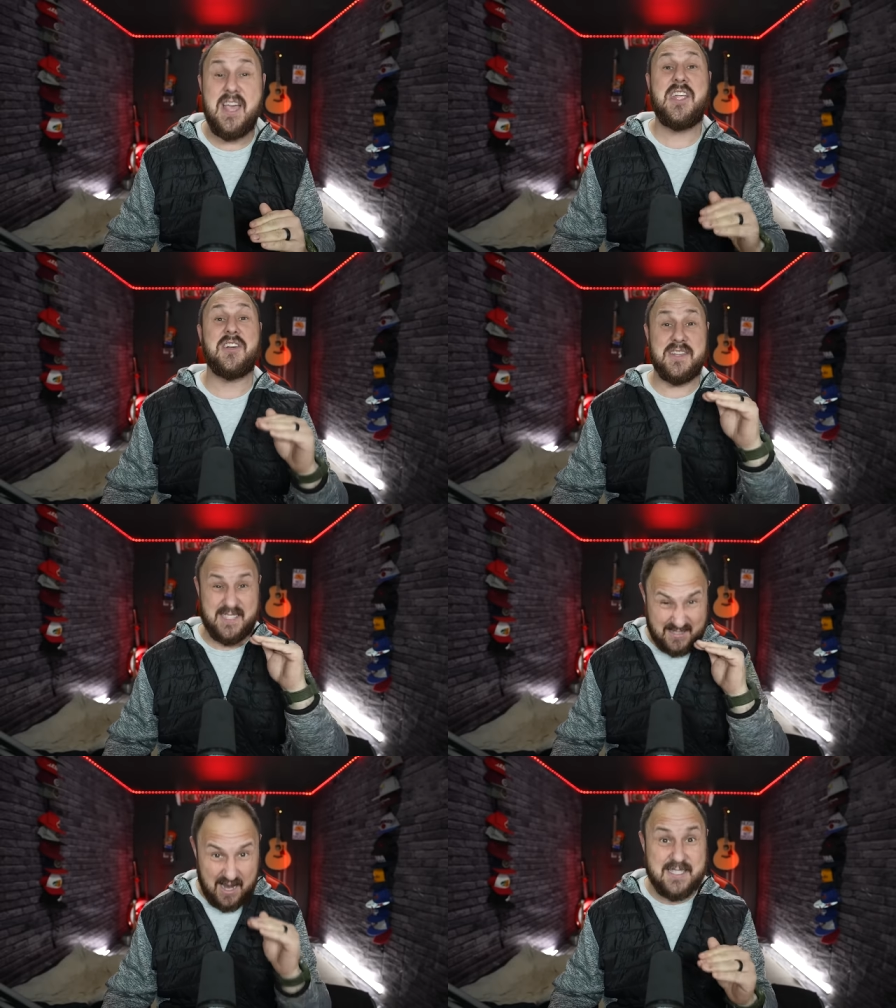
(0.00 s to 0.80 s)
You're
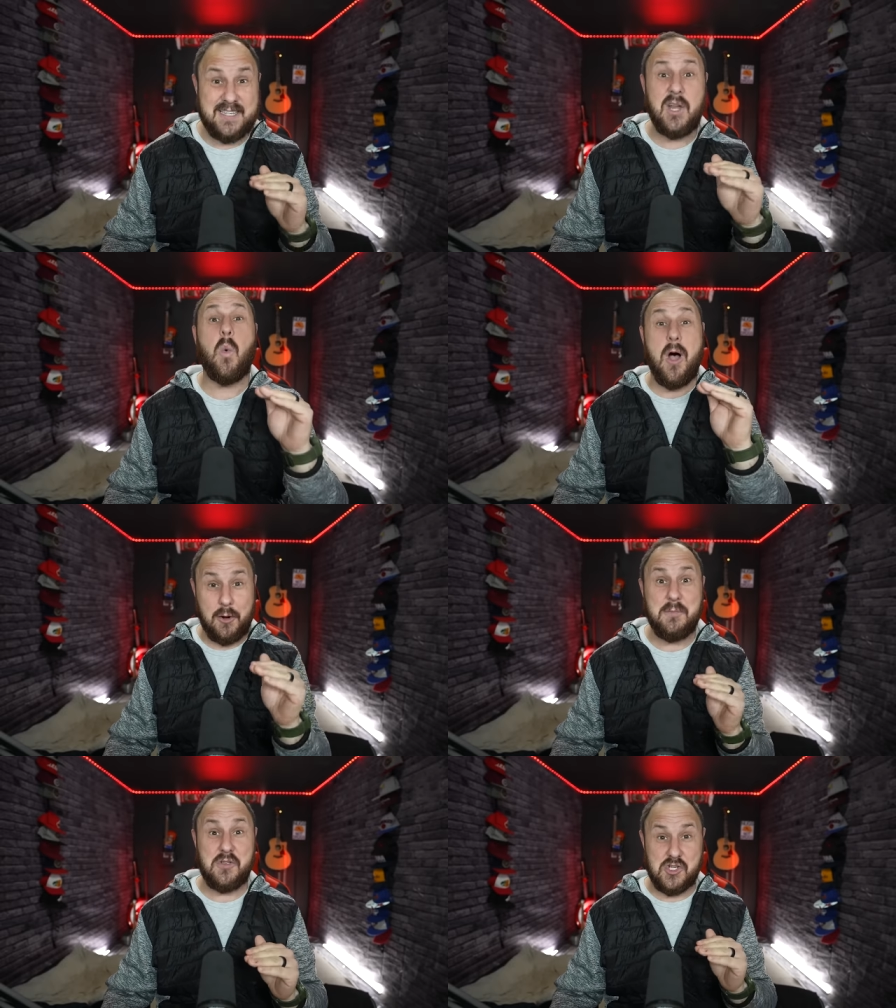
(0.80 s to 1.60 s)
disgusting.
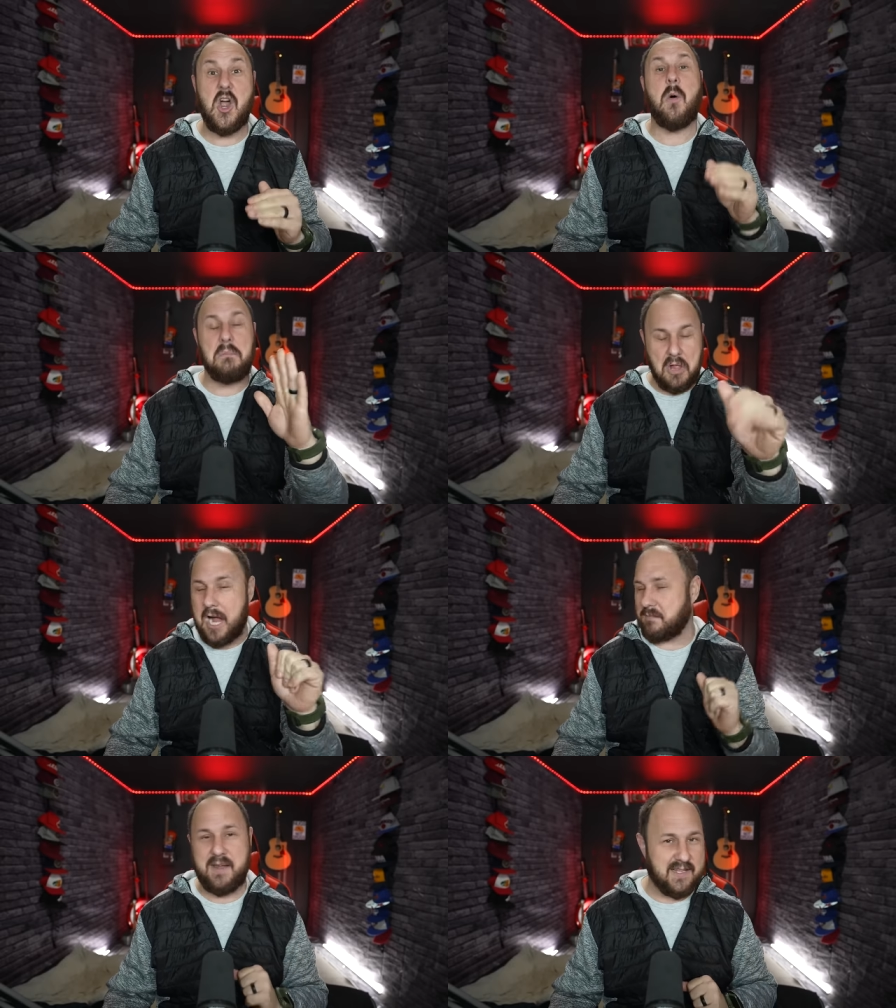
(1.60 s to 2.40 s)
Welcome to the show.
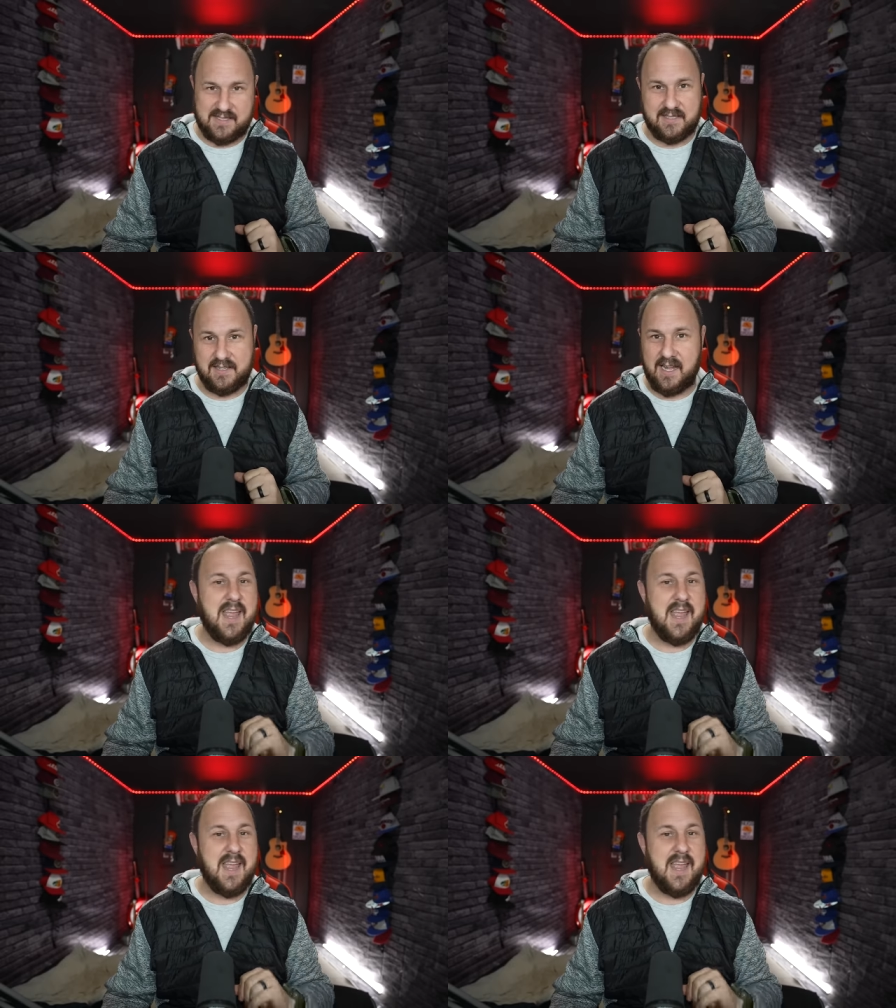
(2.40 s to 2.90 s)
Block me instantly.